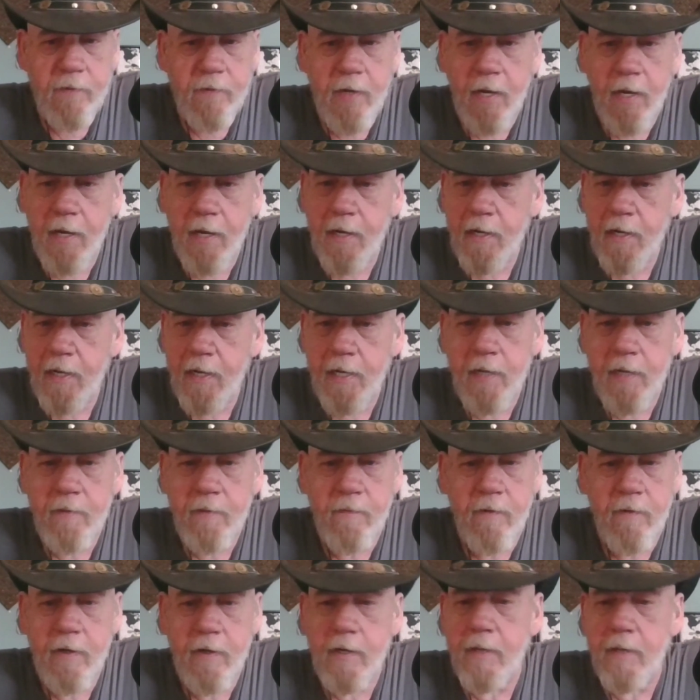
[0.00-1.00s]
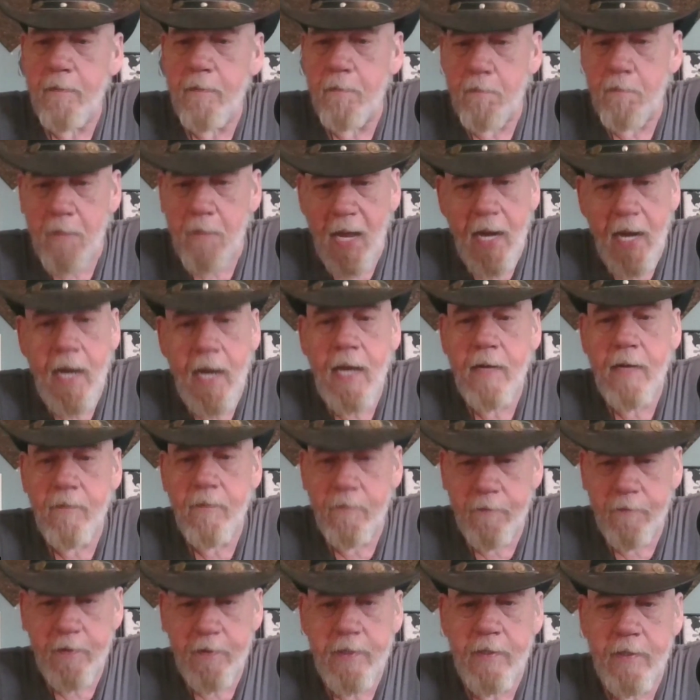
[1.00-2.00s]
got a very
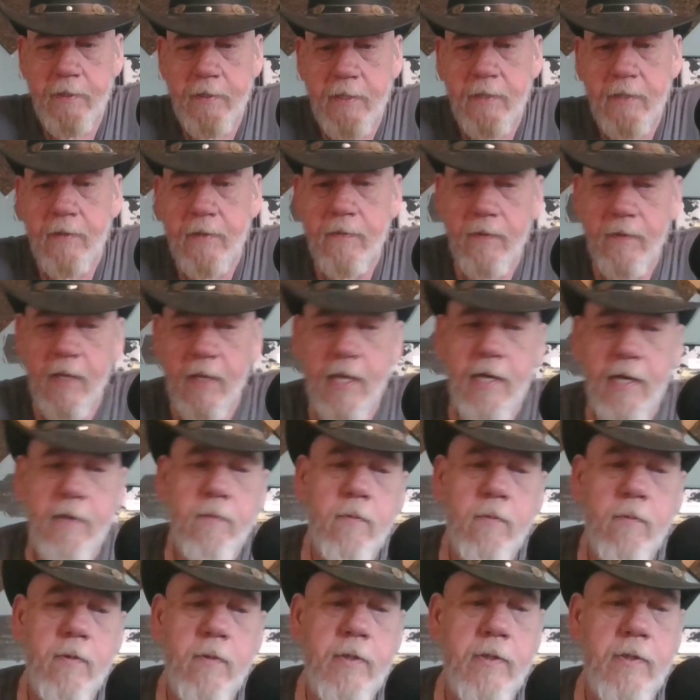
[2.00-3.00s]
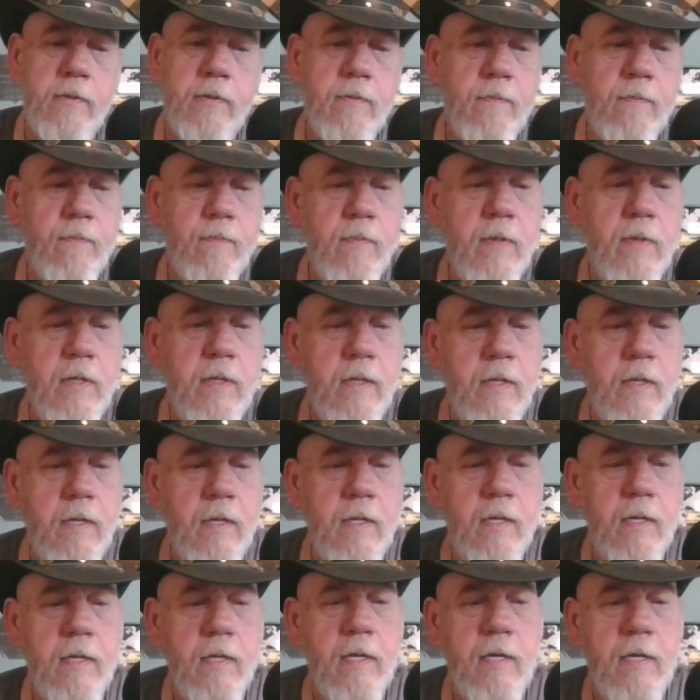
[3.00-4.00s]
bad feeling that it will,
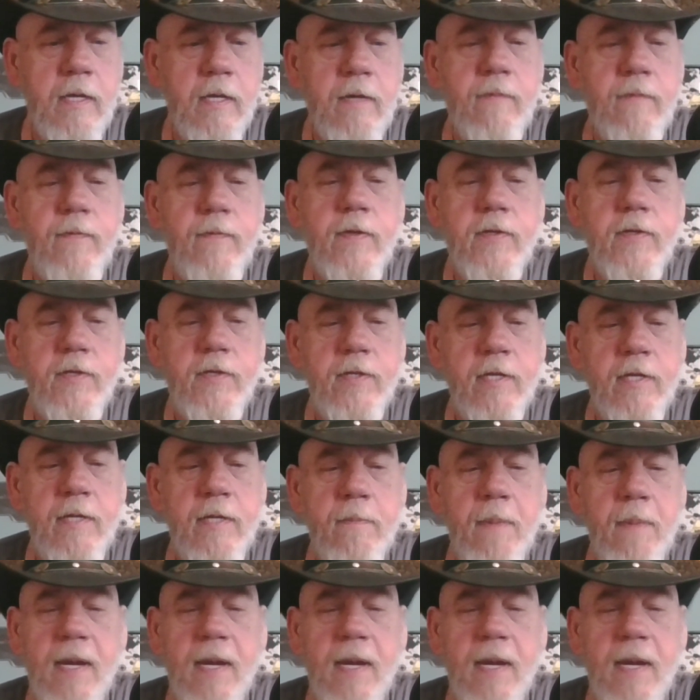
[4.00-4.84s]
if this thing